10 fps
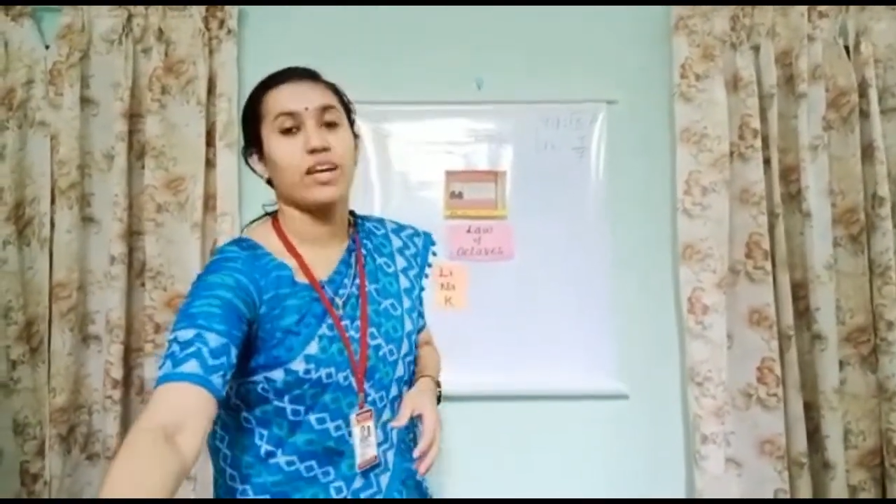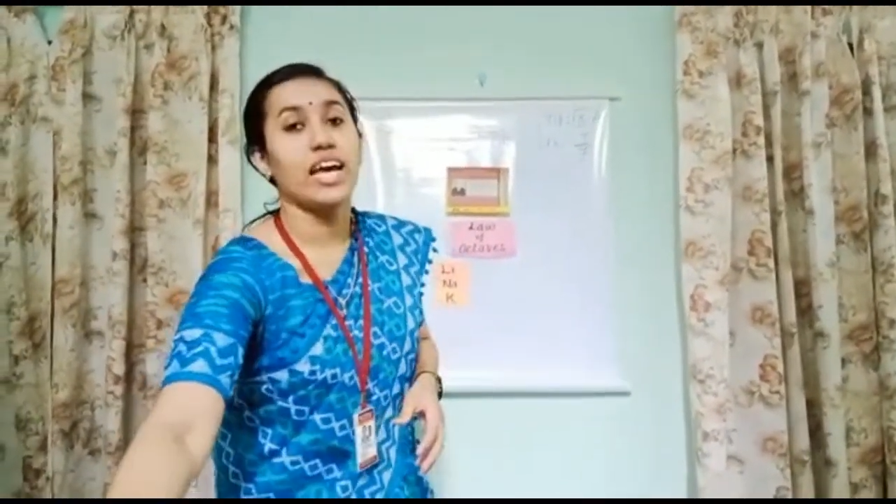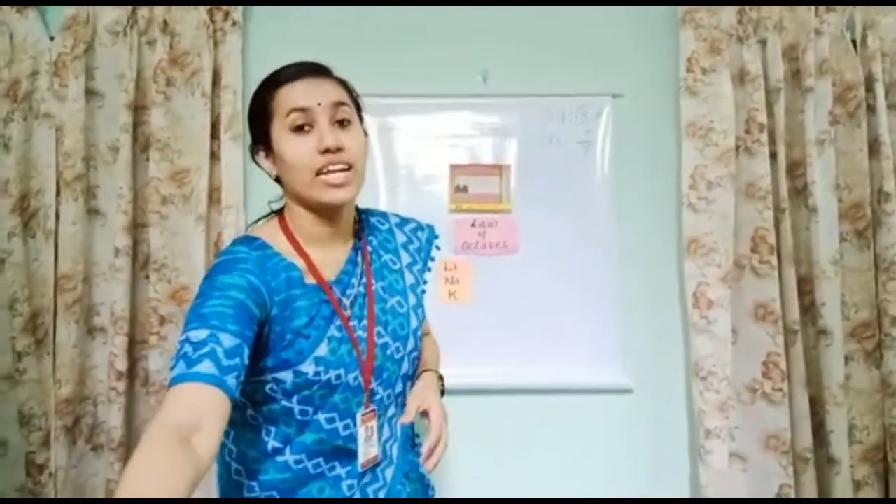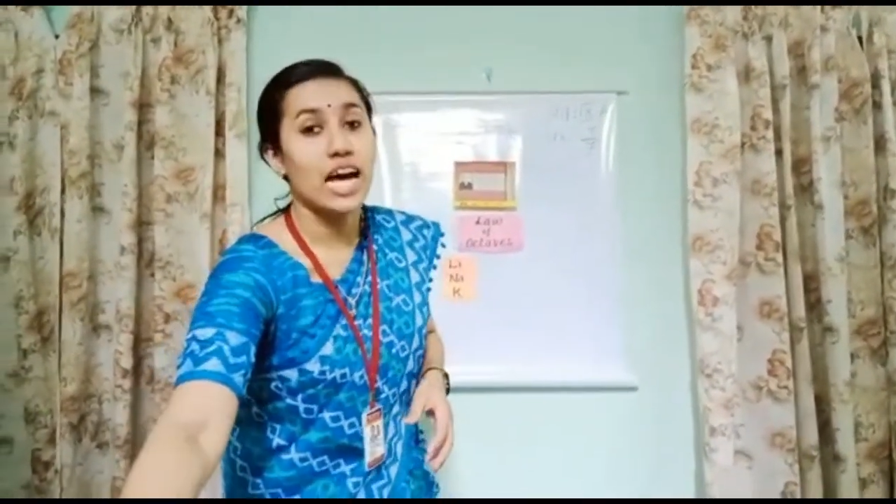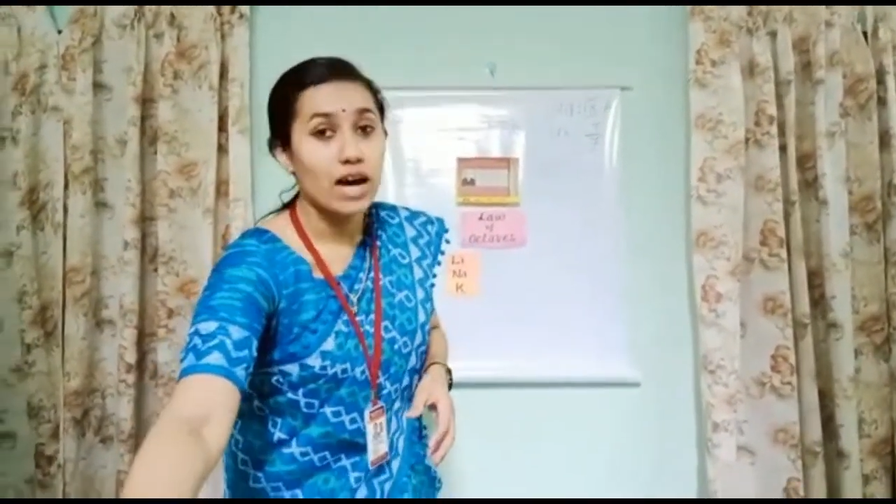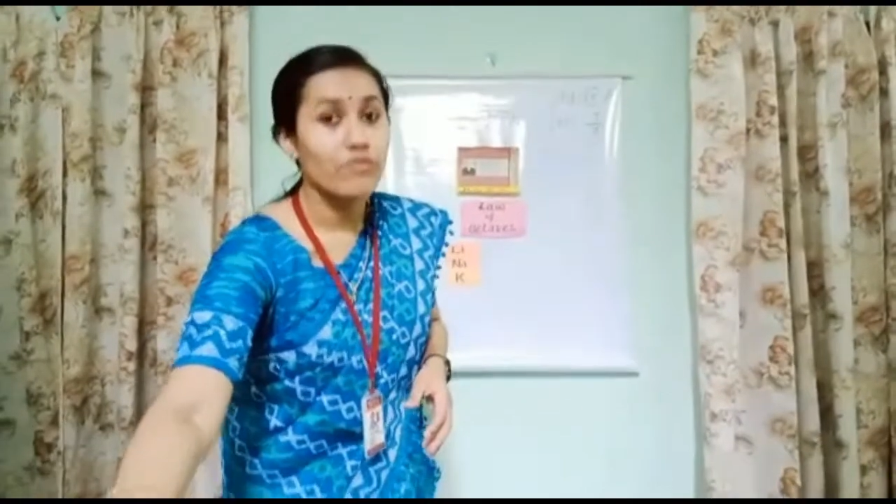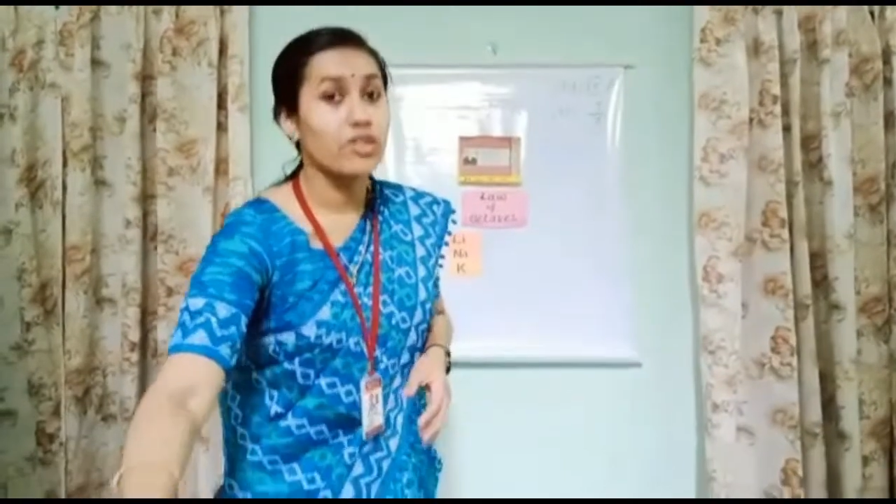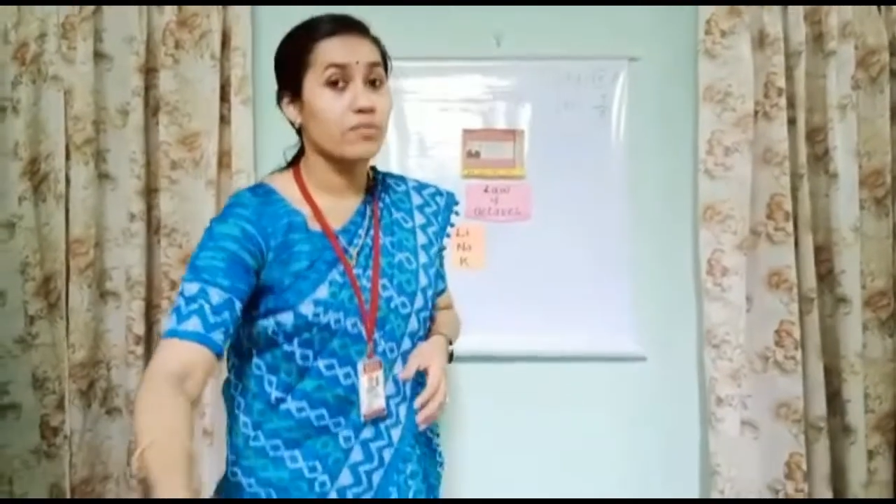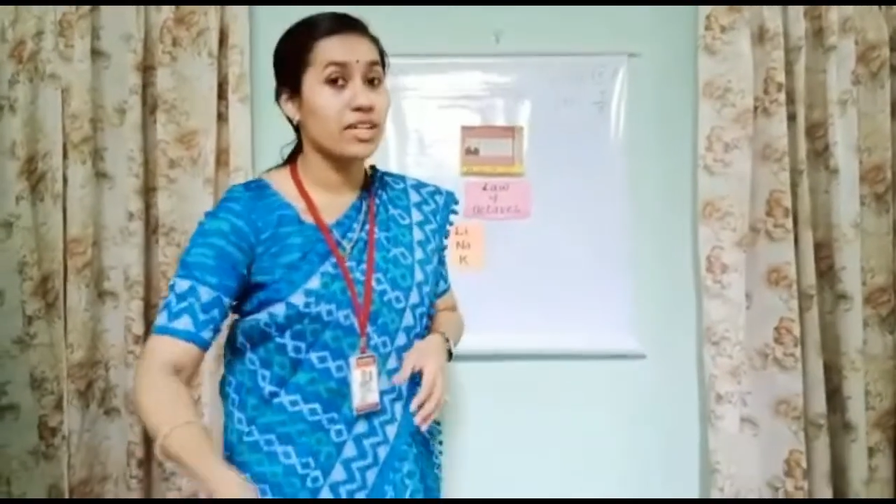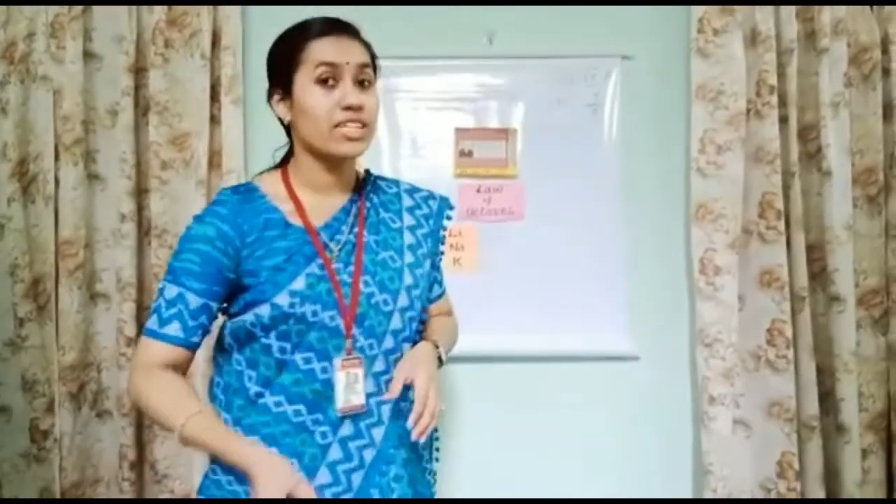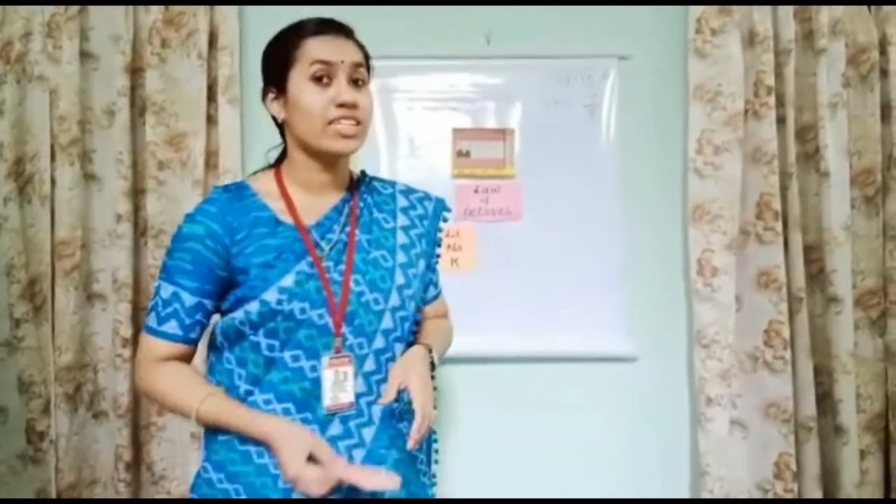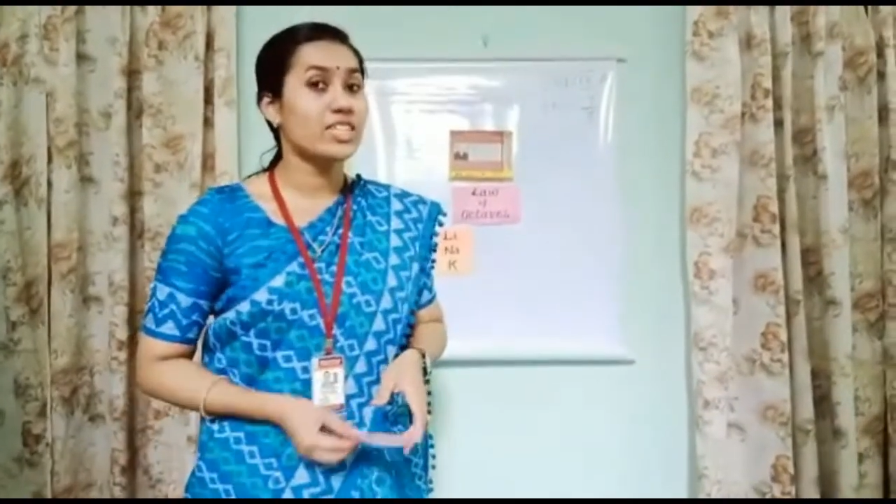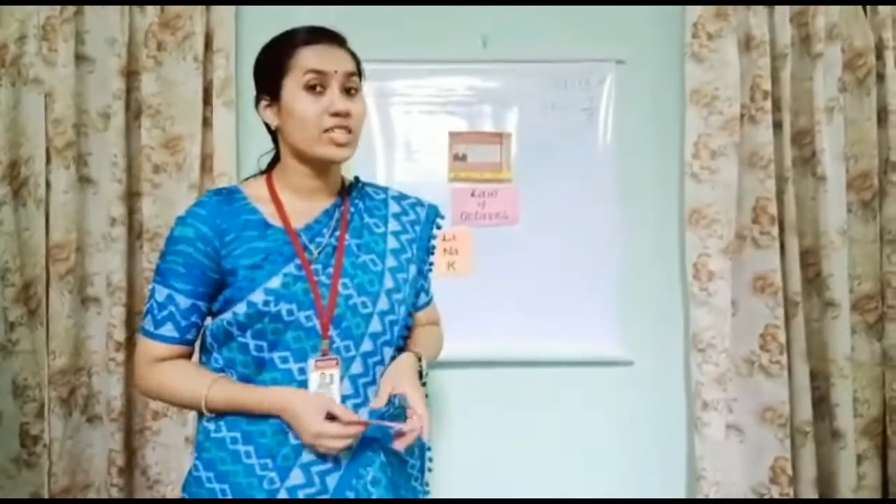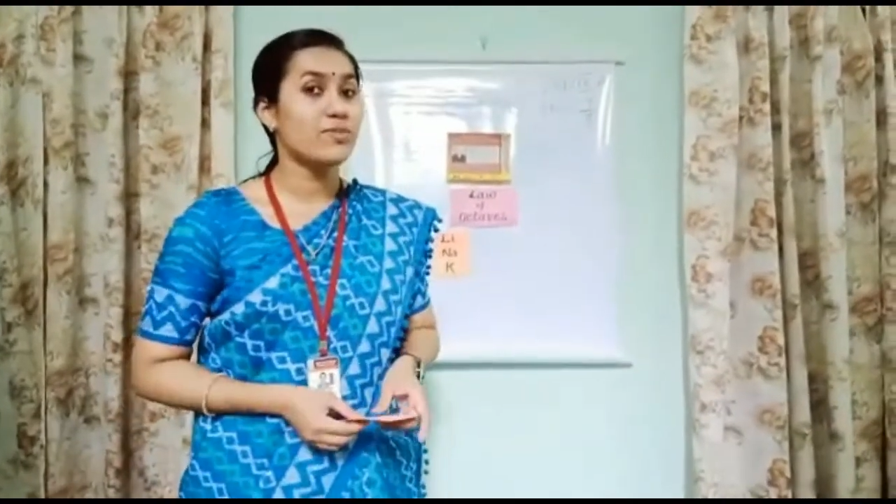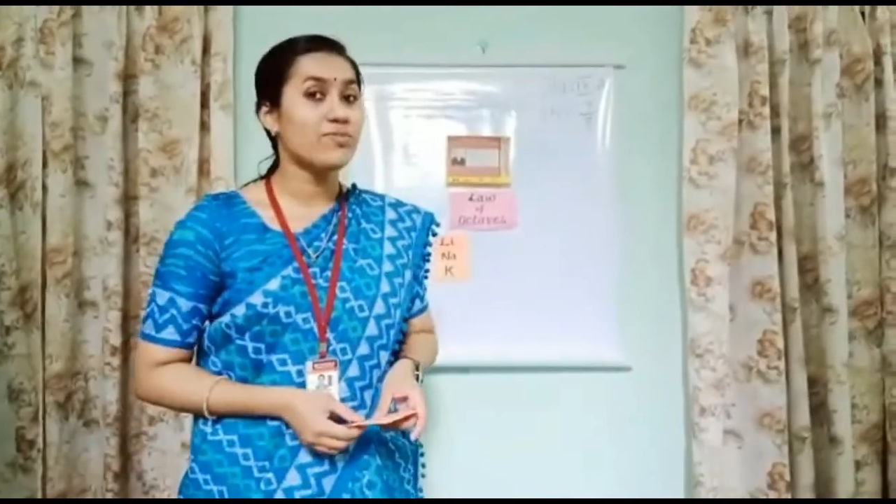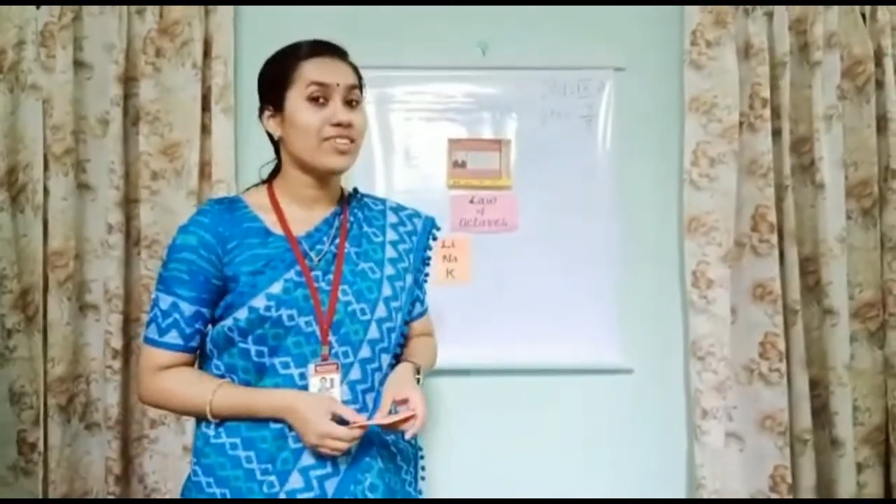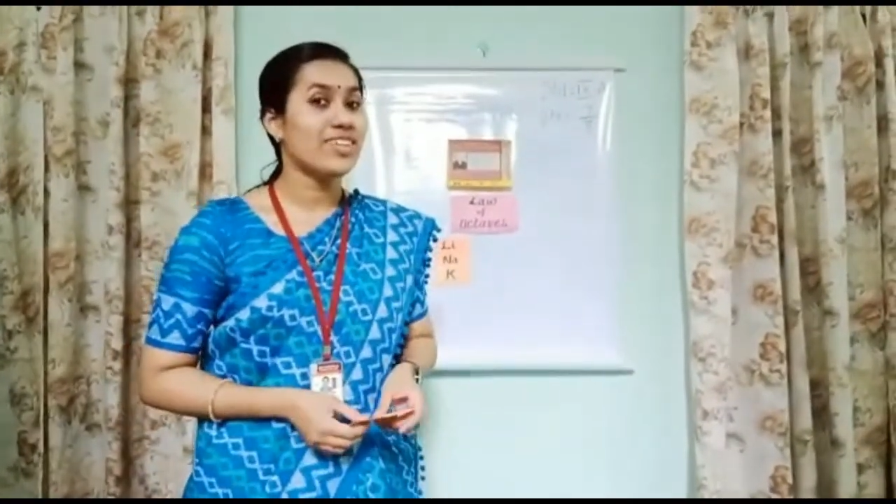And after magnesium,